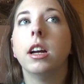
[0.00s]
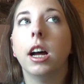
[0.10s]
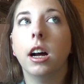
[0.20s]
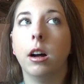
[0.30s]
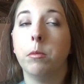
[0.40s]

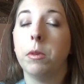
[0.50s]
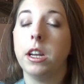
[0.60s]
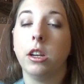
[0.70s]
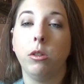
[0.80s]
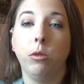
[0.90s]

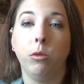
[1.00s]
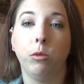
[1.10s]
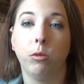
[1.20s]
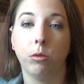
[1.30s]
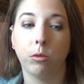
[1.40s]
and you
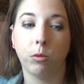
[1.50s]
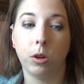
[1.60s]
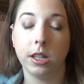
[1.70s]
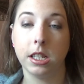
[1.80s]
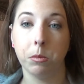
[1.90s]

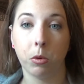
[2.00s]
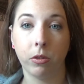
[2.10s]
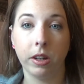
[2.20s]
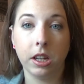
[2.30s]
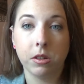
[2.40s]
want to see more
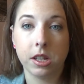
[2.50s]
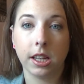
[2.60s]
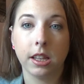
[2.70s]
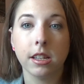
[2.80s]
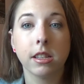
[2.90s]
videos
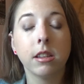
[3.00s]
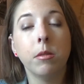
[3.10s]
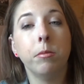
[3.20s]
like this,